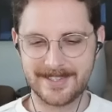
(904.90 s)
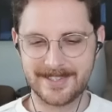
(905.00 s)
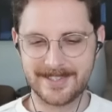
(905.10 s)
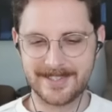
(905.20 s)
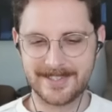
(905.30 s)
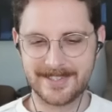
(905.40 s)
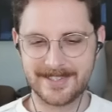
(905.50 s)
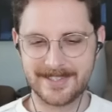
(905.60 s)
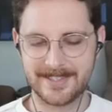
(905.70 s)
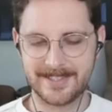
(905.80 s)

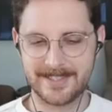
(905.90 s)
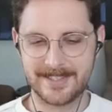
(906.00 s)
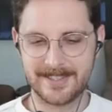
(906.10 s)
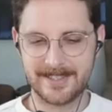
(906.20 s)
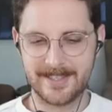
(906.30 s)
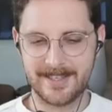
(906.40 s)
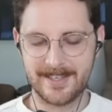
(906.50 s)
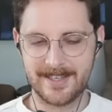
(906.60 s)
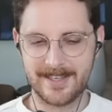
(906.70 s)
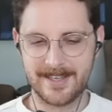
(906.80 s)

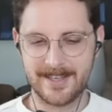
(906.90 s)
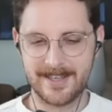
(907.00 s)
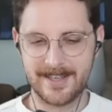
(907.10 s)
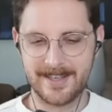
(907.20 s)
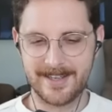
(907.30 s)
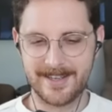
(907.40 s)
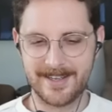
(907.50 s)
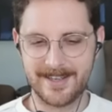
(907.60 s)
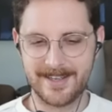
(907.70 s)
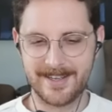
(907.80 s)

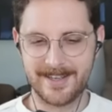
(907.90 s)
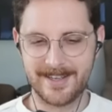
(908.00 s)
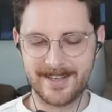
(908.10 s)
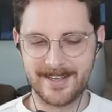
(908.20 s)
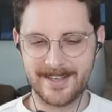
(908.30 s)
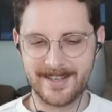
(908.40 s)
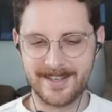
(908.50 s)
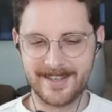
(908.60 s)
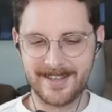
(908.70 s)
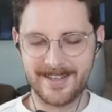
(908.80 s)

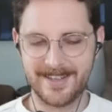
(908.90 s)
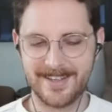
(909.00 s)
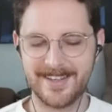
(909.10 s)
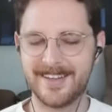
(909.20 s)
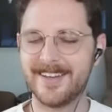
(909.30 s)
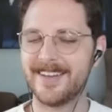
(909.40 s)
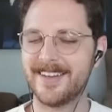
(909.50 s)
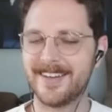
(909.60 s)
No words are spoken by the person on screen.